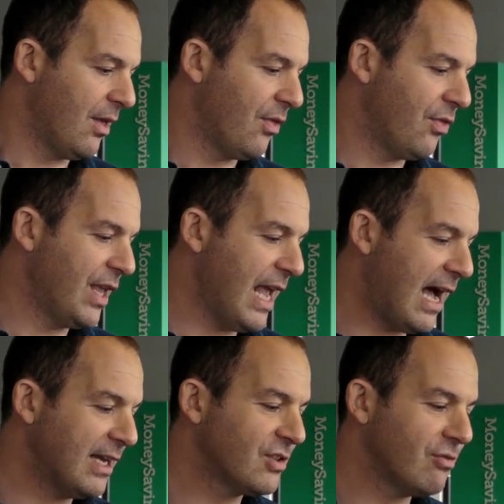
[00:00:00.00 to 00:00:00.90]
The
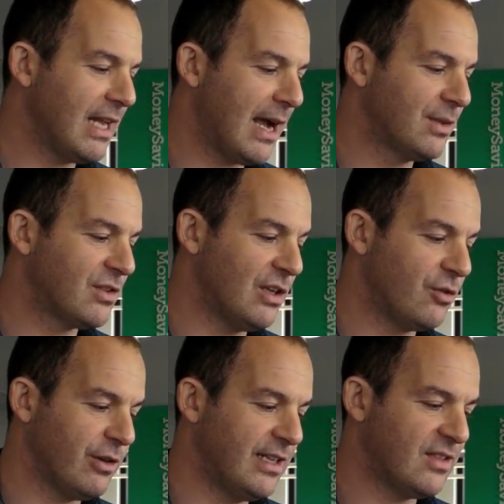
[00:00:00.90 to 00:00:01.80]
ISA allowance
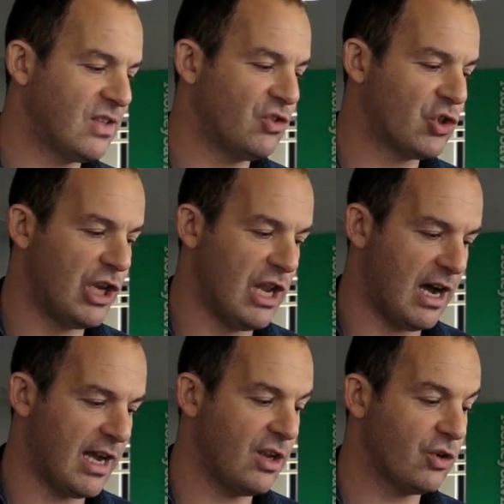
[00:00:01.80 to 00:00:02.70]
increases in
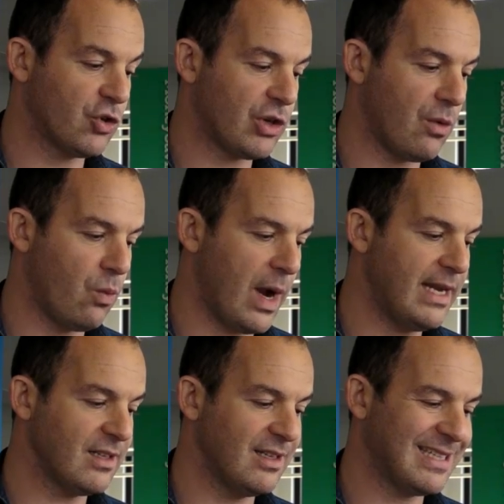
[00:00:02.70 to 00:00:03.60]
July. Should I
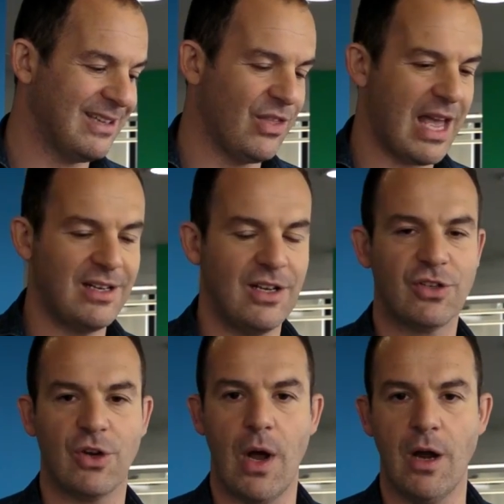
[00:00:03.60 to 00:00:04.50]
wait until then
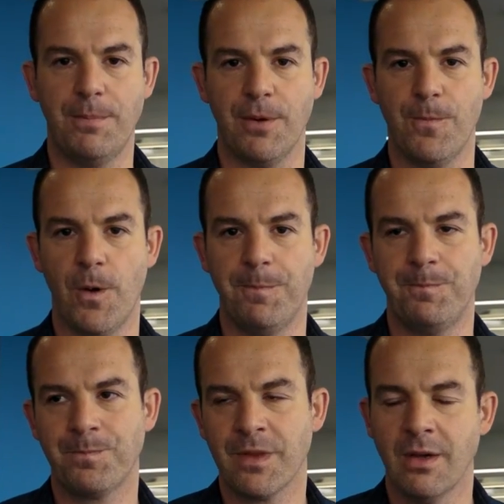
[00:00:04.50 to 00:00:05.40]
to open one?
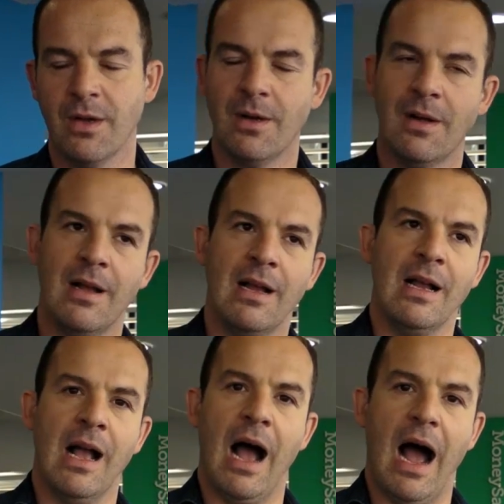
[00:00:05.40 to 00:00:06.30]

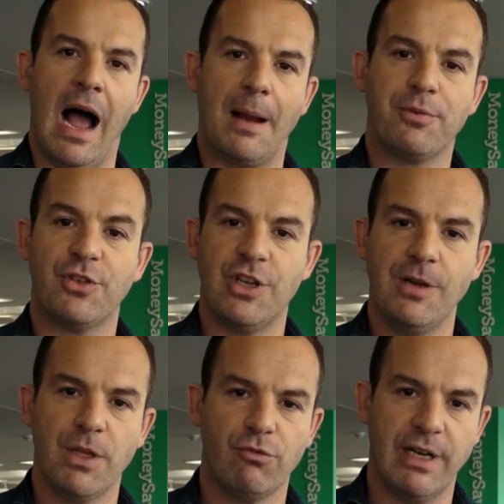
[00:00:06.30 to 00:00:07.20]
I
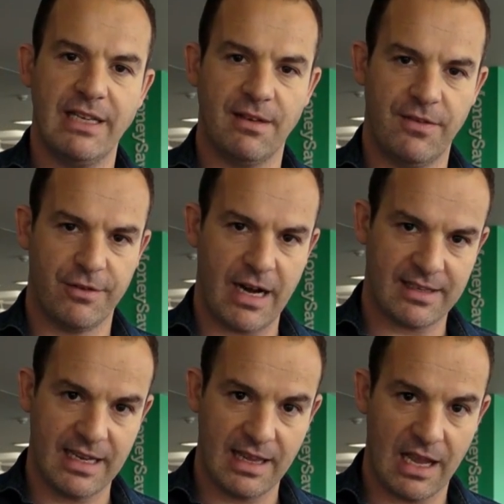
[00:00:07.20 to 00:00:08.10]
presume the reason for
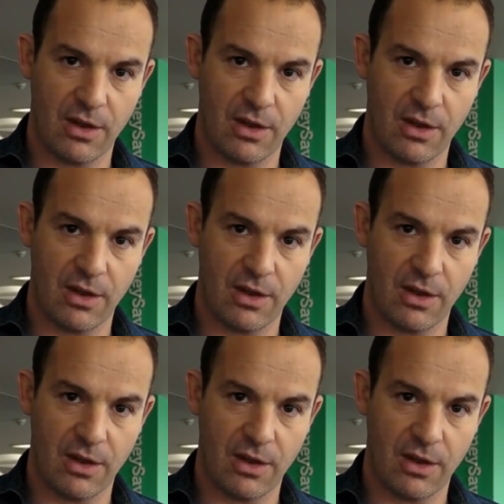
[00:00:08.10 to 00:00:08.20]
asking that